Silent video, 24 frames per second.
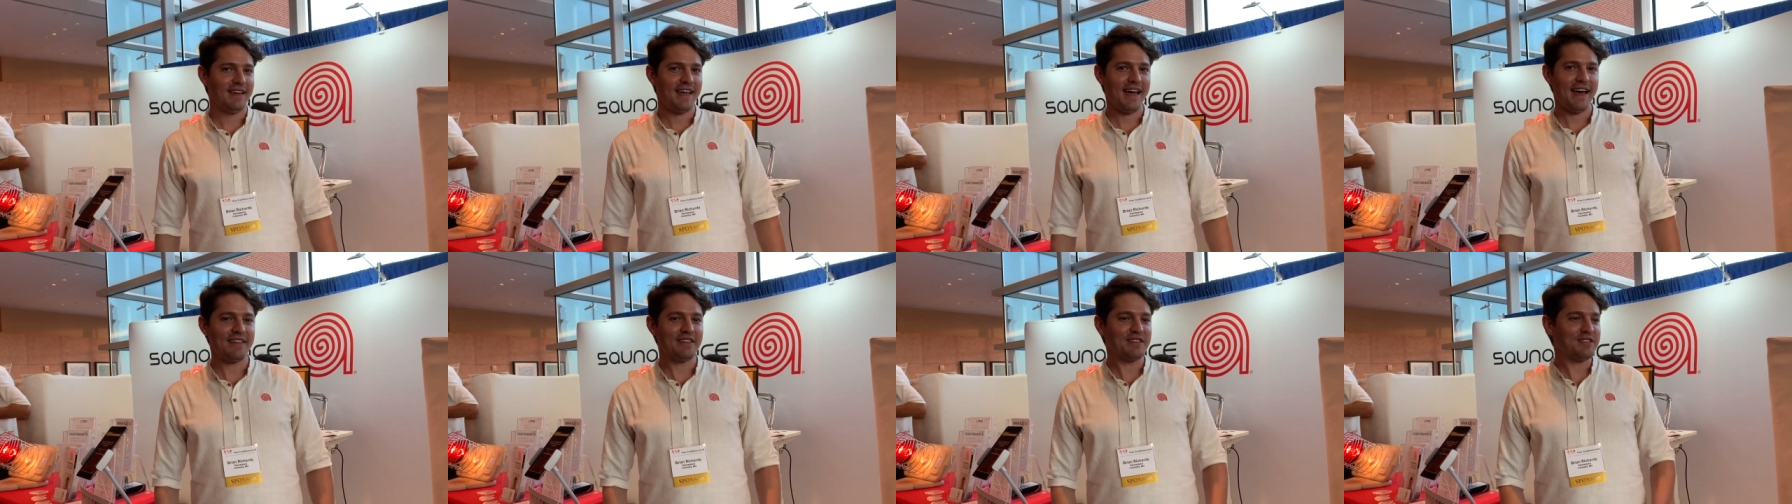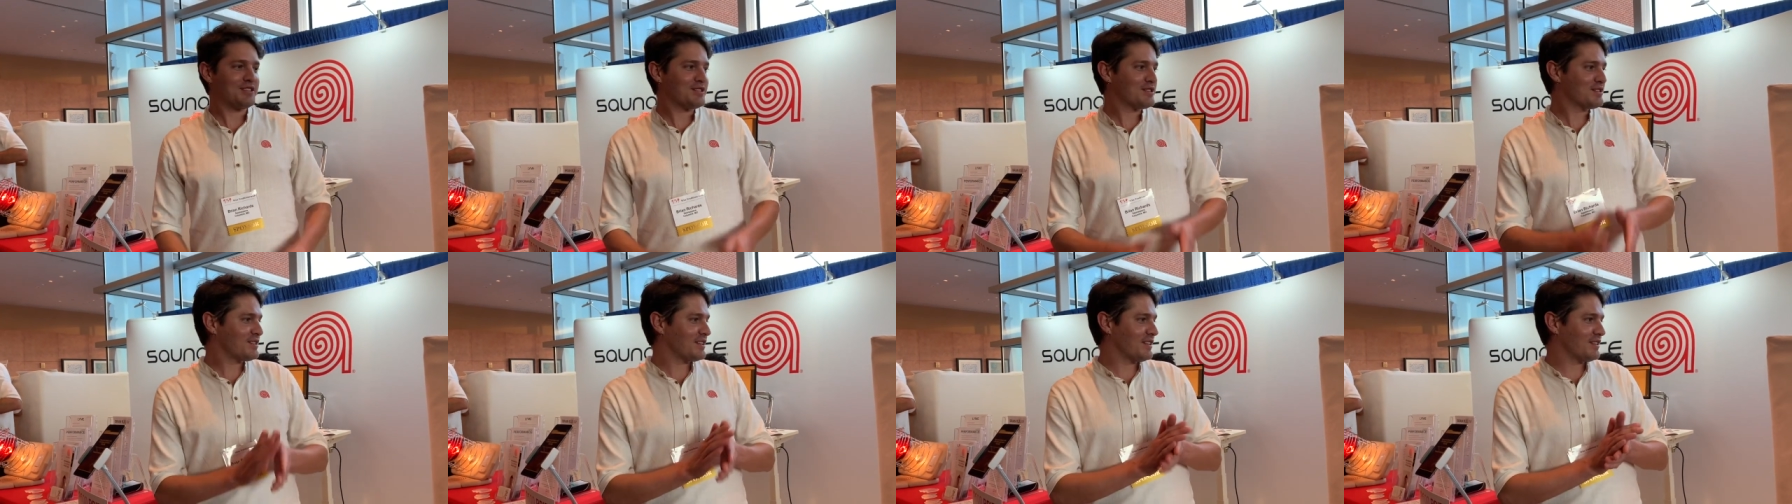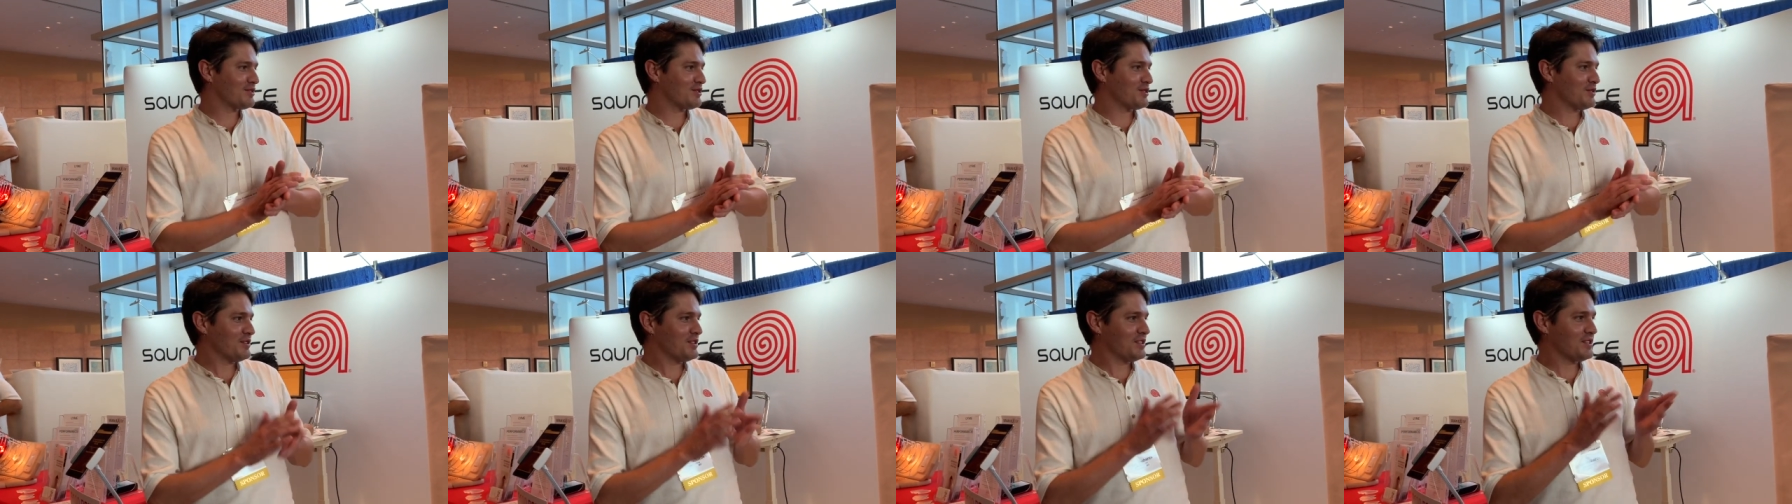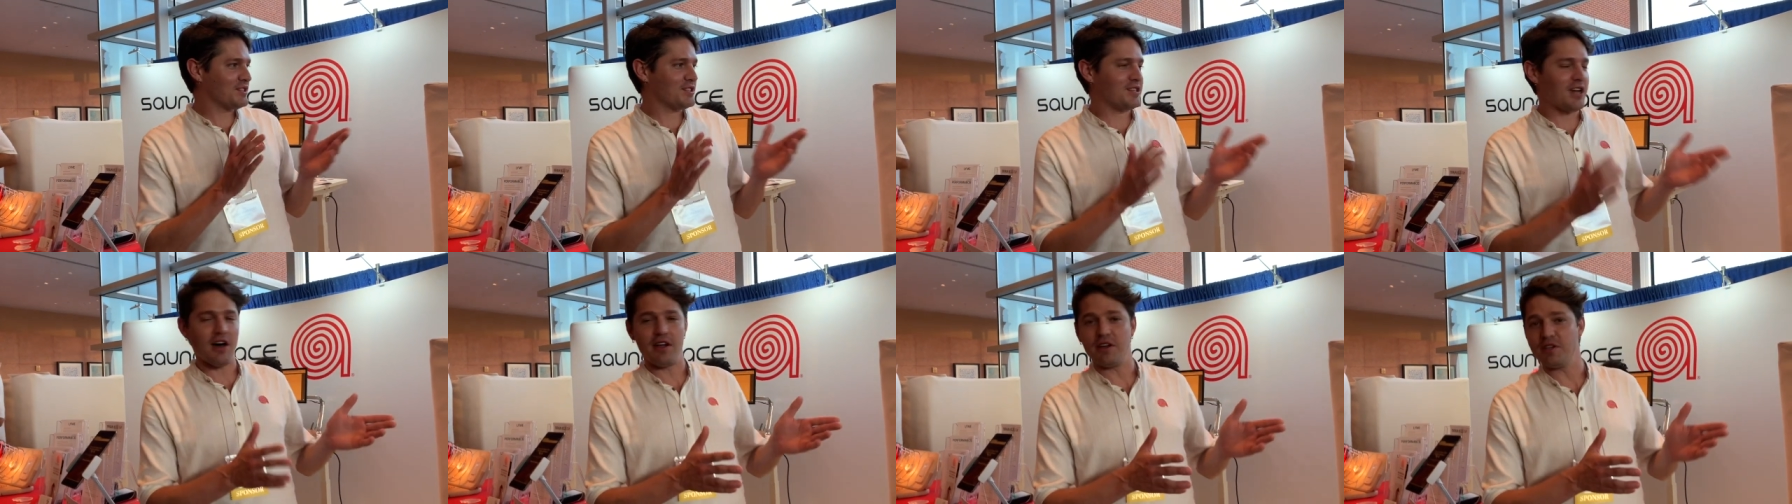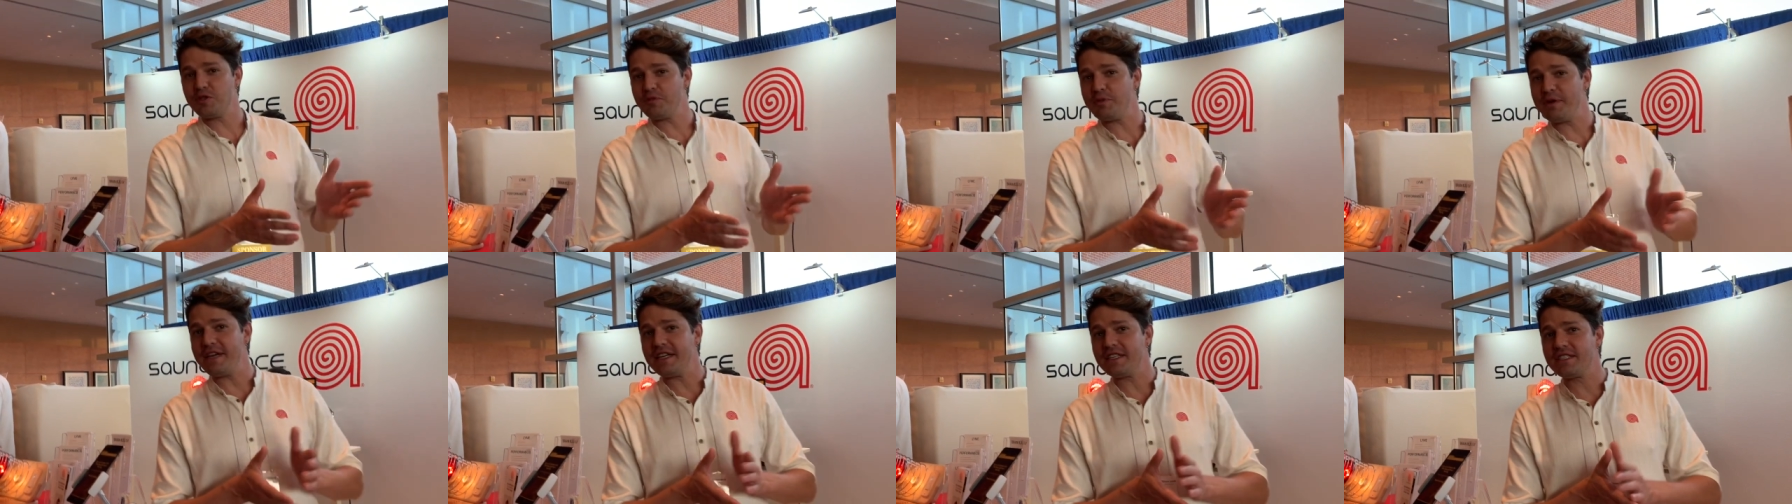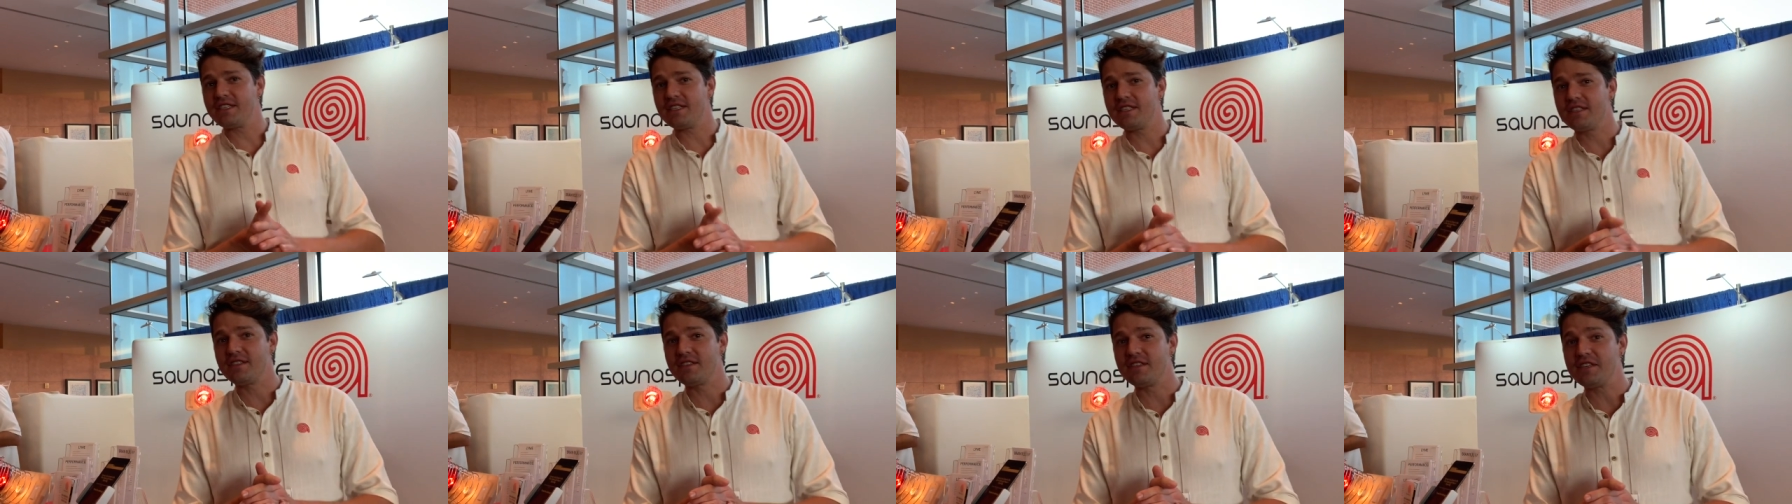Yeah, this is Sauna
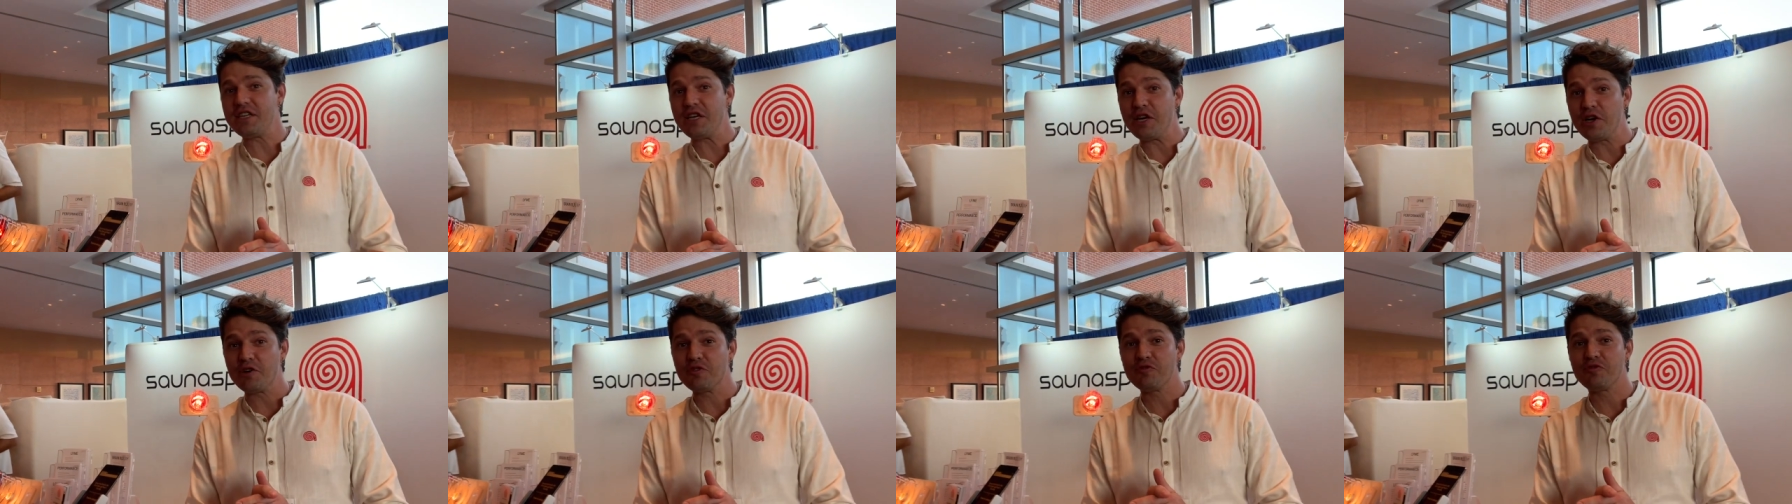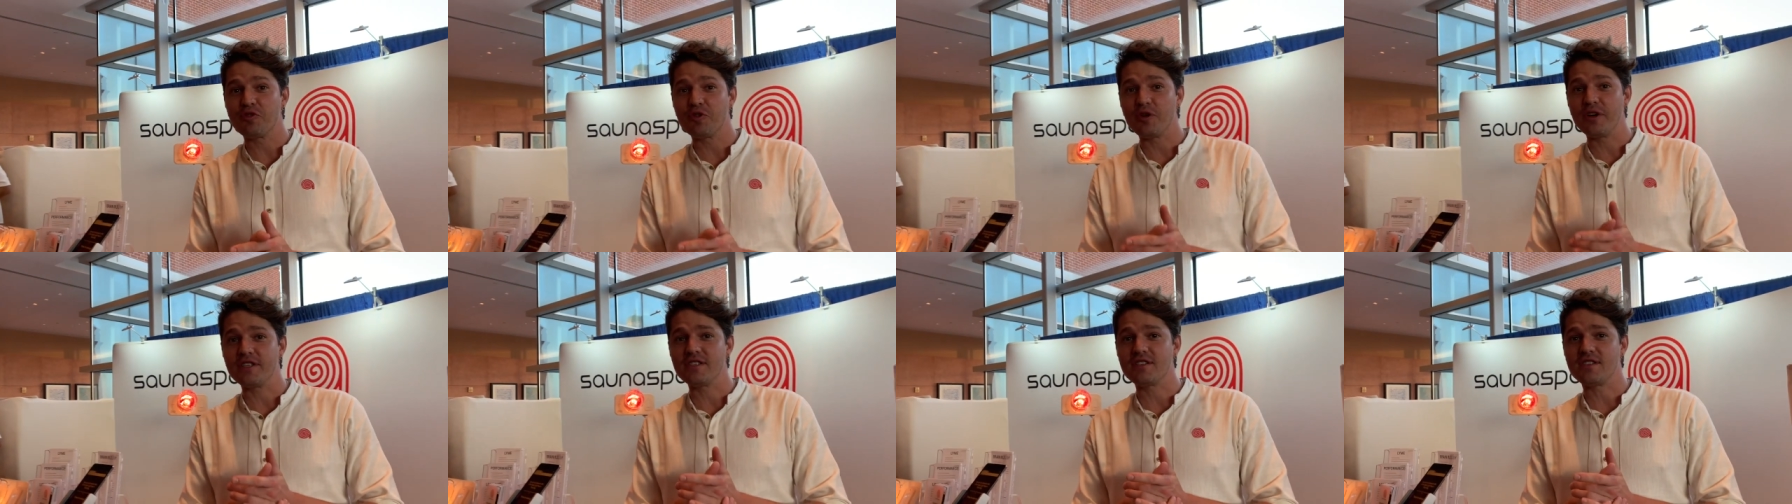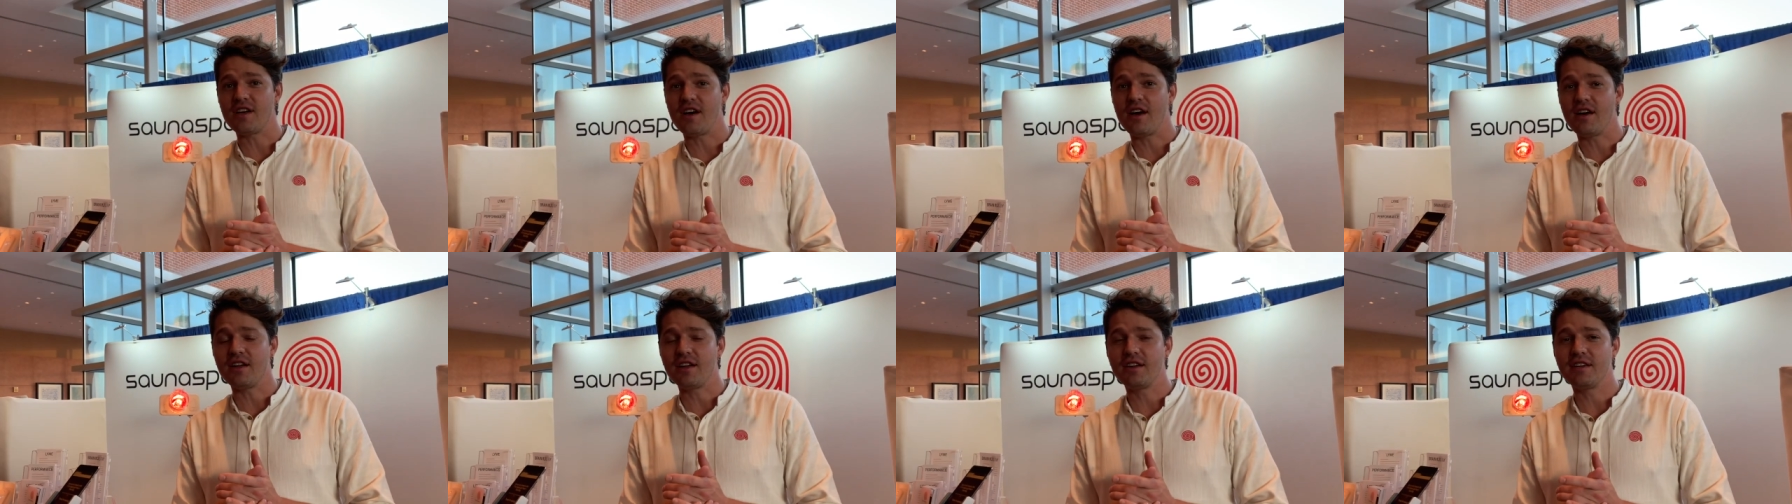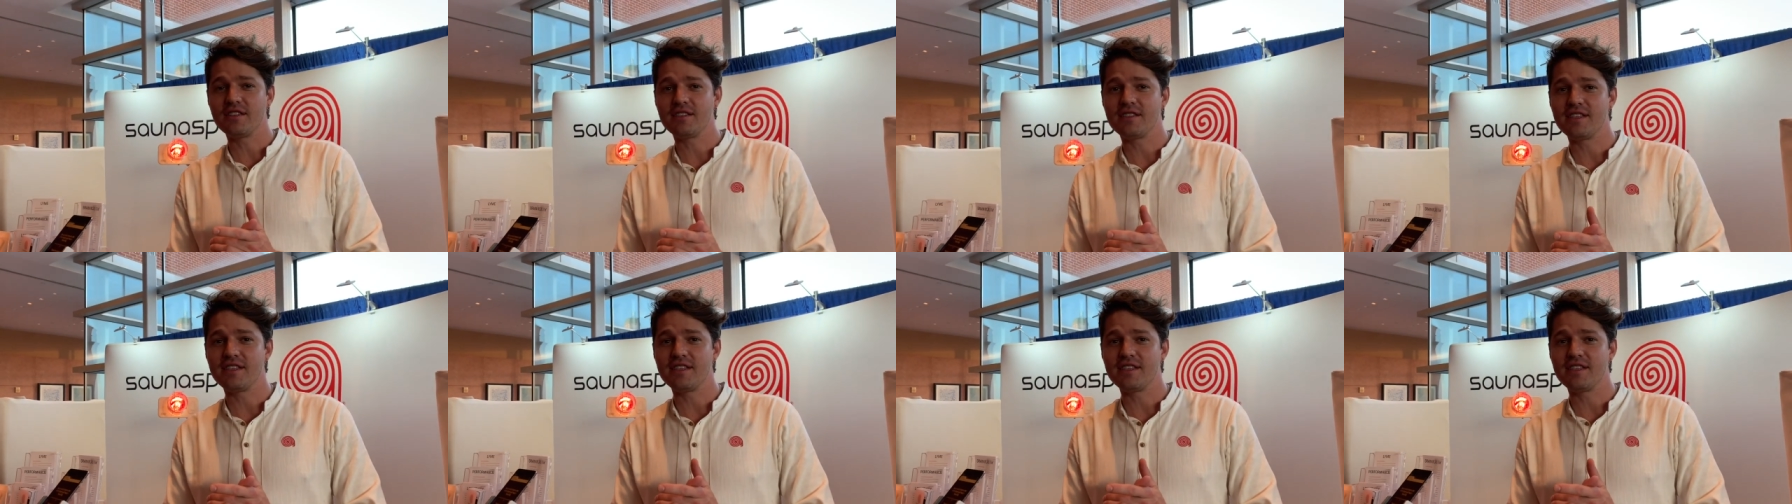Space. This is a near-infrared sauna.